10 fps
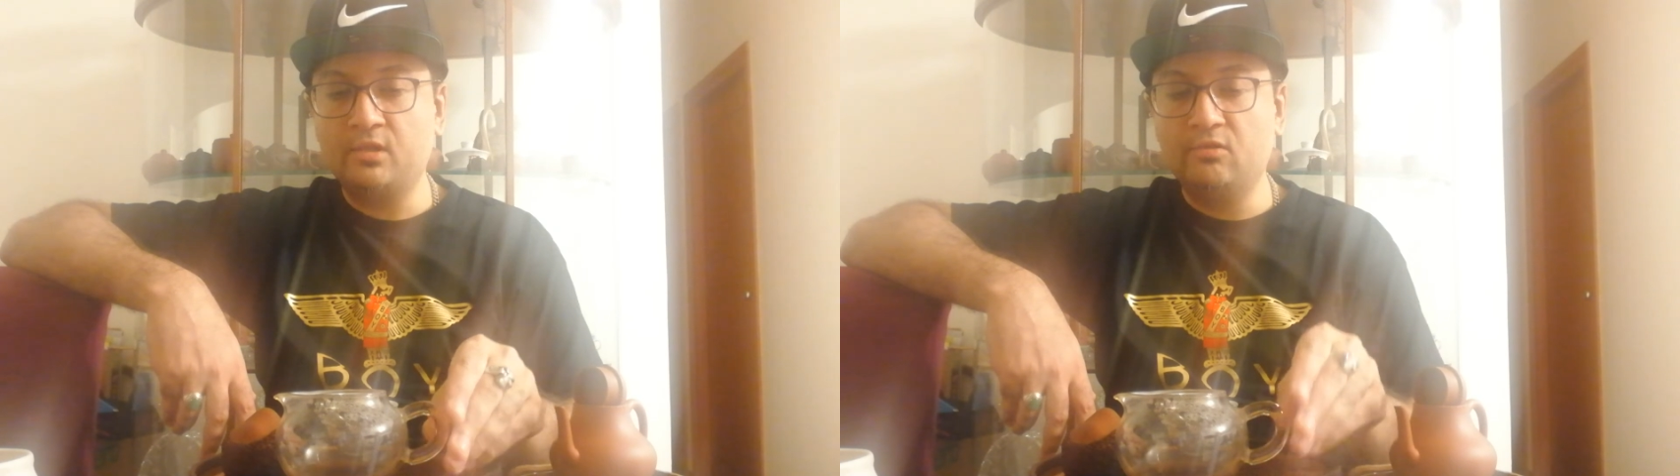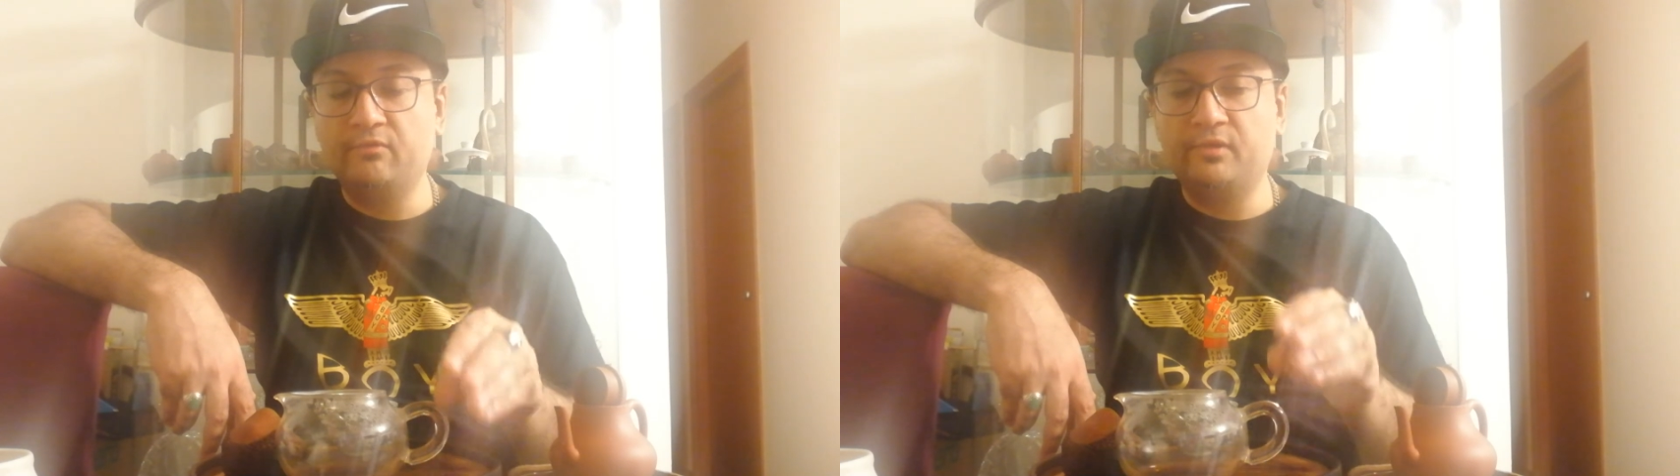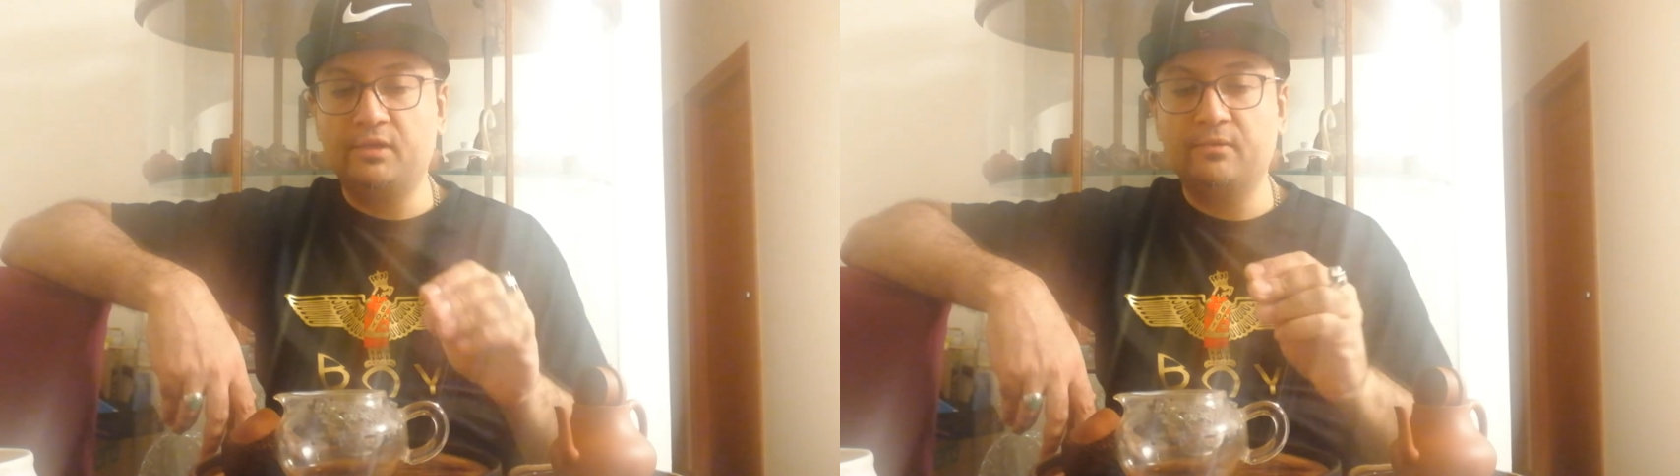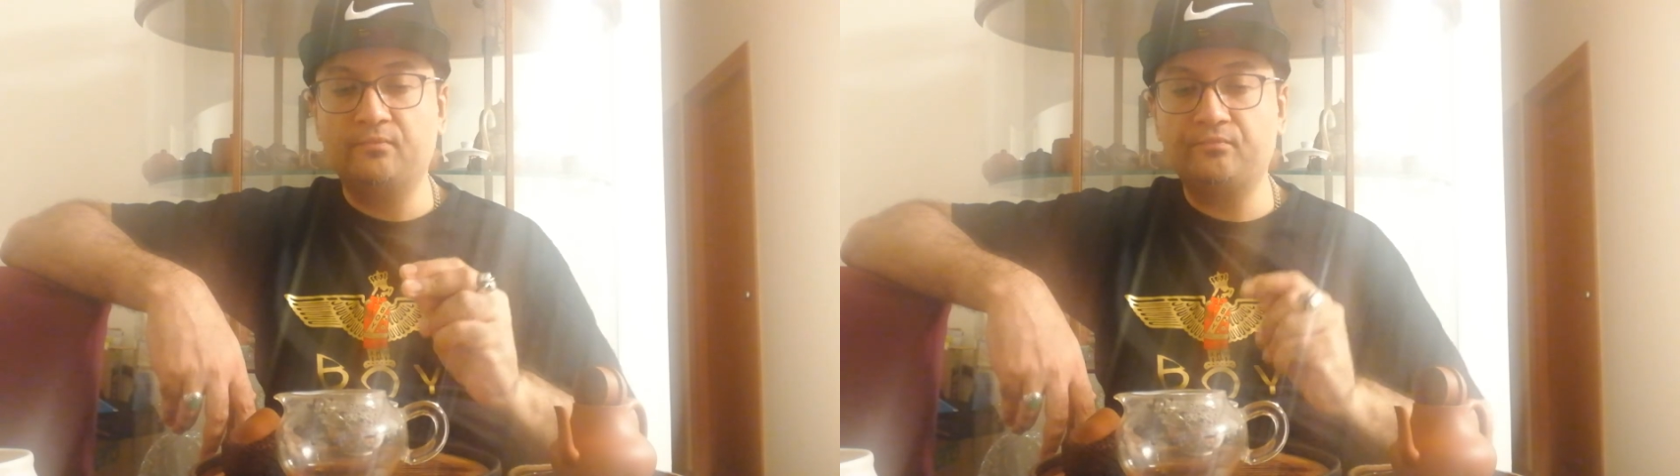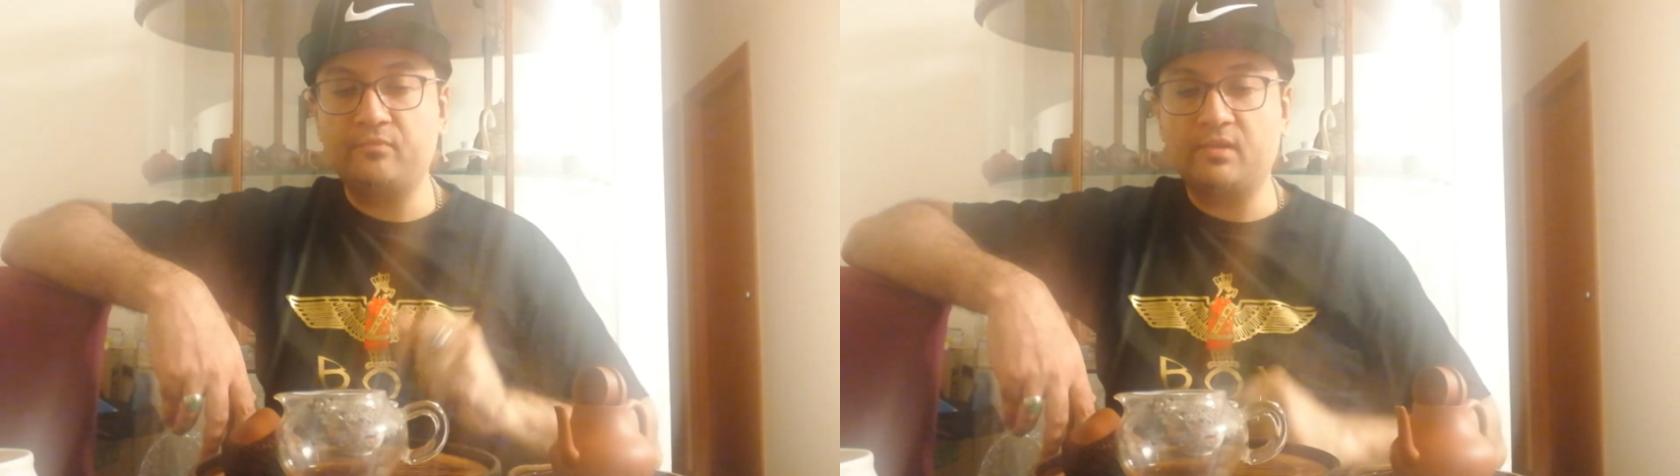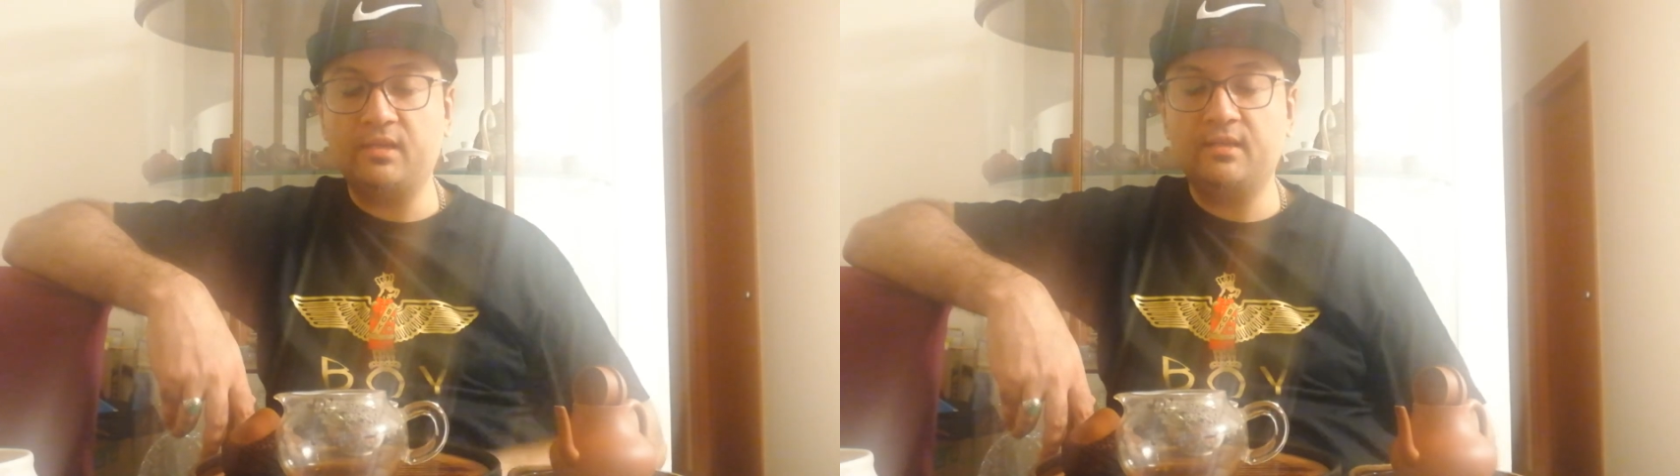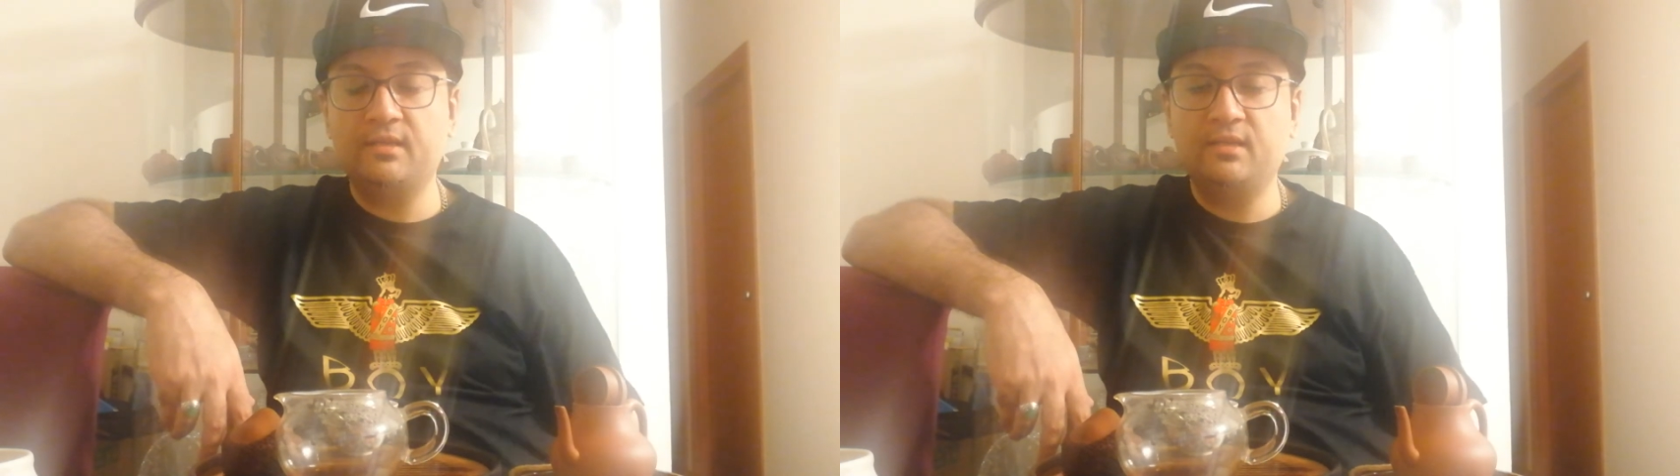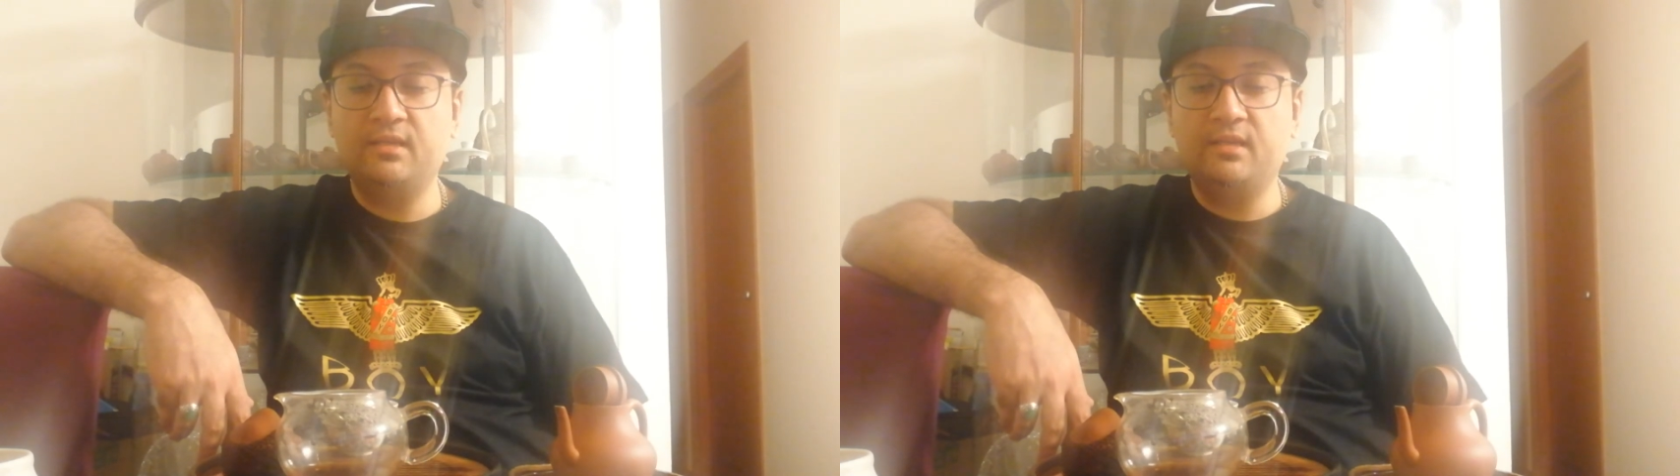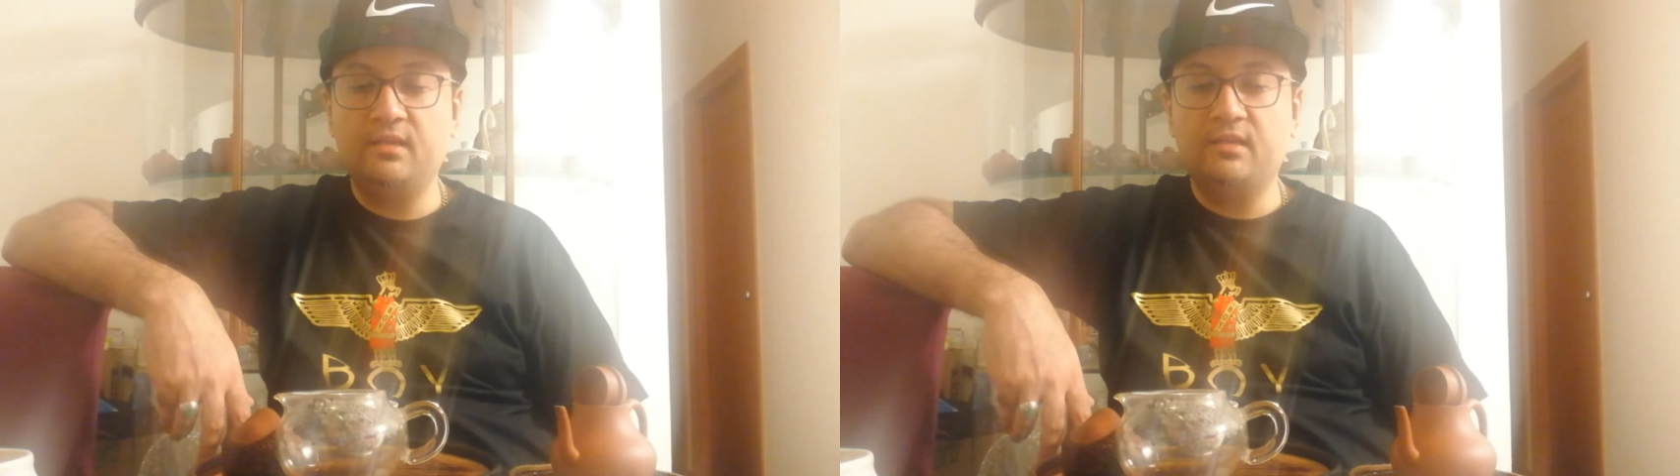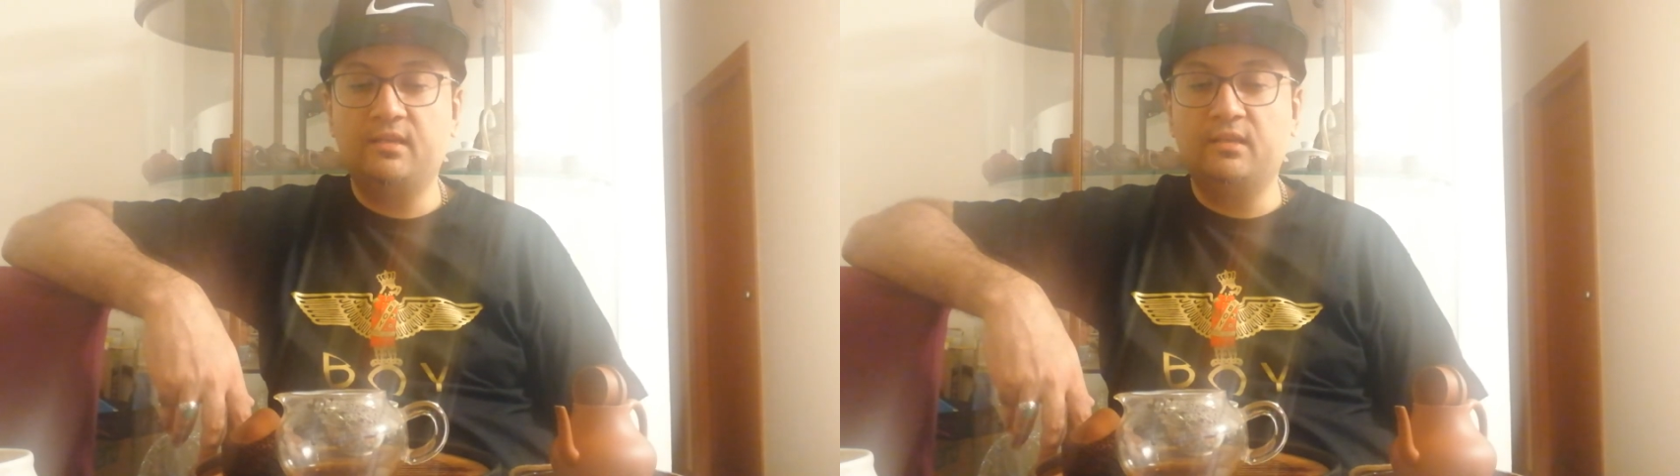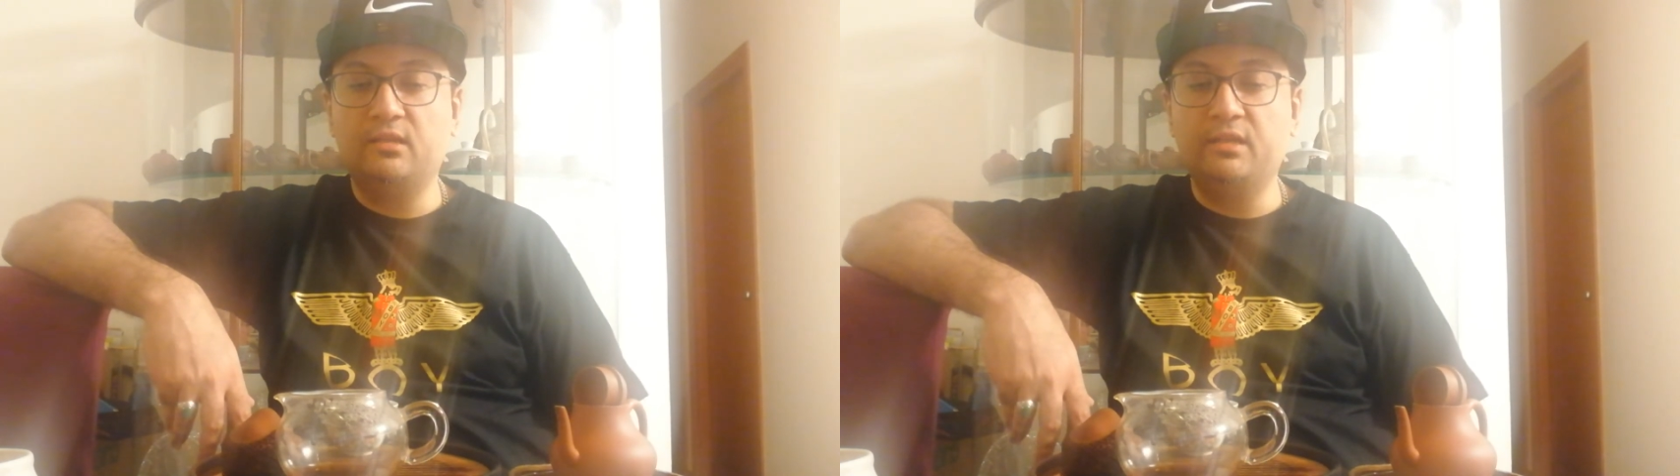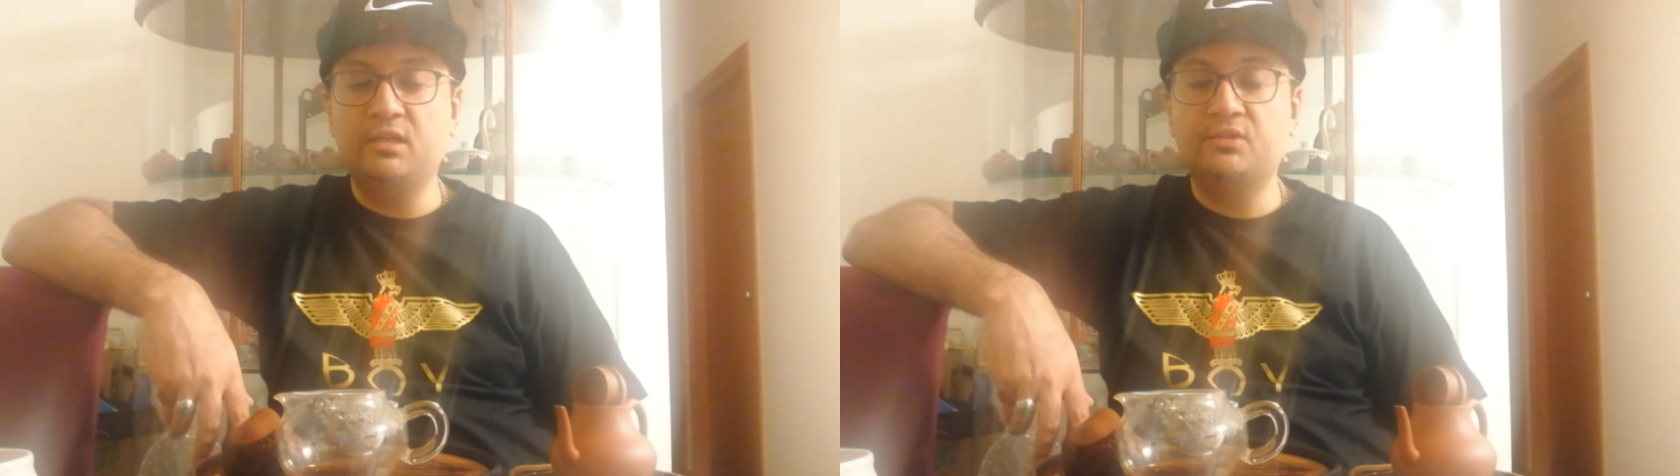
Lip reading: of clean